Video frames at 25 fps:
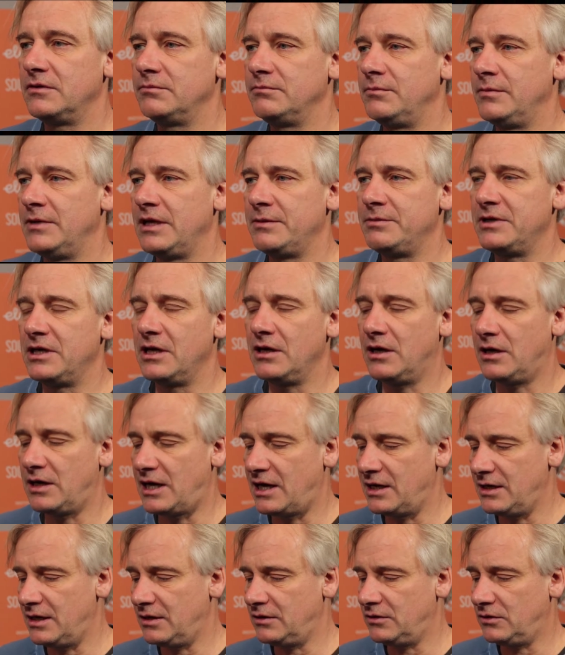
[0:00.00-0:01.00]
maybe
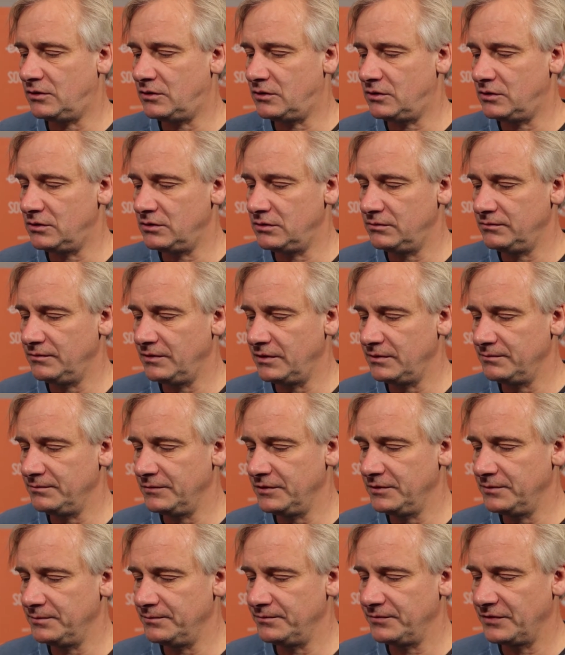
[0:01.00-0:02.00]
all,
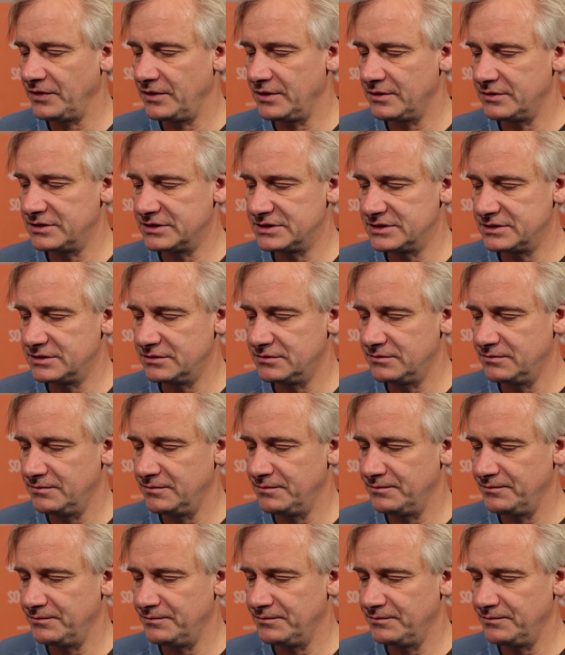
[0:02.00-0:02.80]
there is a